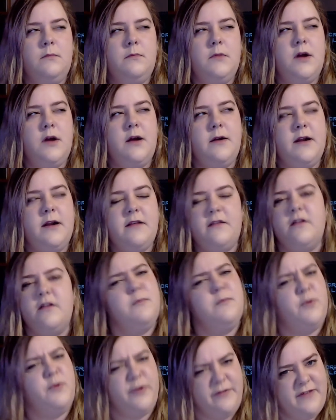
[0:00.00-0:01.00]
not necessarily
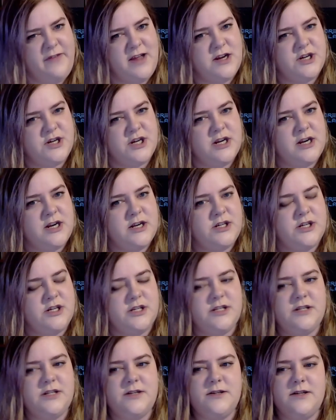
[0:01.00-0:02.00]
motivation,
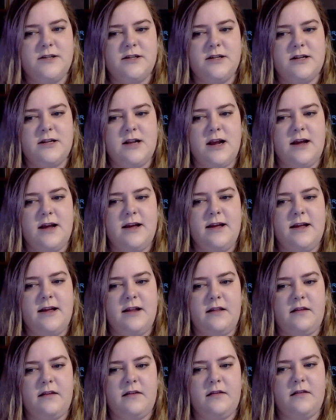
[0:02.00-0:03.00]
just
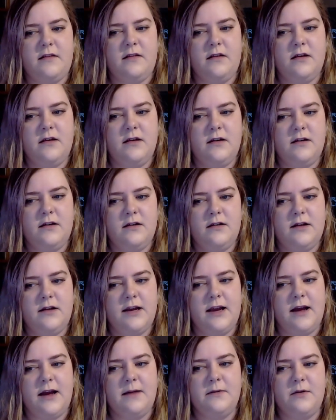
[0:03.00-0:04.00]
it's
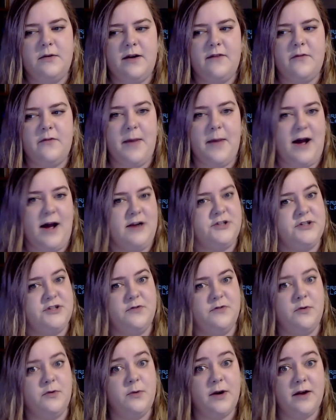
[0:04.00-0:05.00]
like I don't have a passion
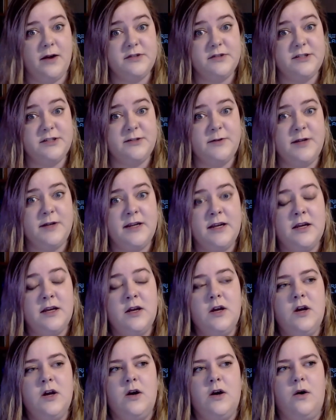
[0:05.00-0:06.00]
for what I was doing,
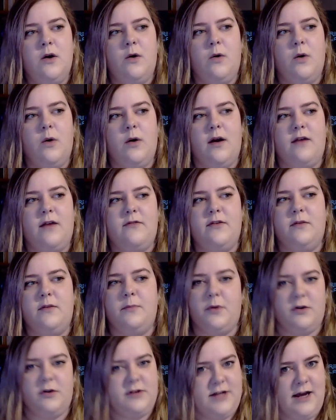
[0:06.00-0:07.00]
or I feel
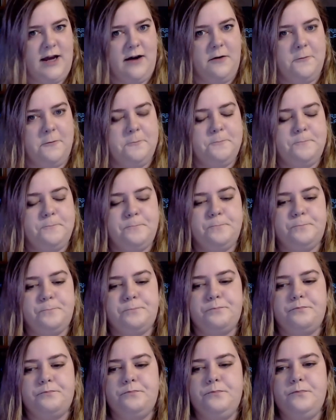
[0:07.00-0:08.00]
burnt out,
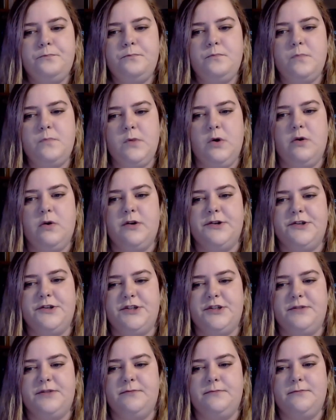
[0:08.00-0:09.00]
or there's
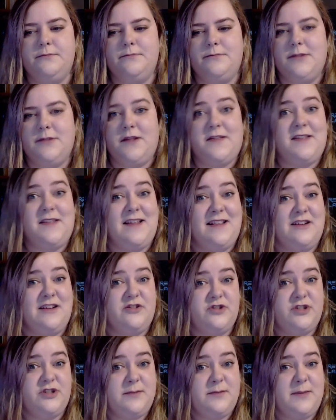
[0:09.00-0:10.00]
just nothing that's
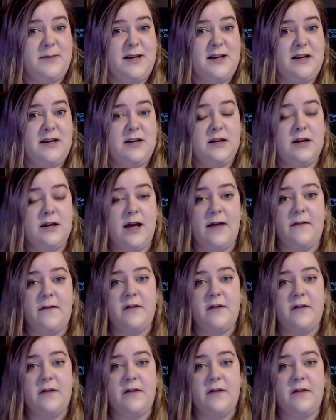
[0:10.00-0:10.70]
interesting me at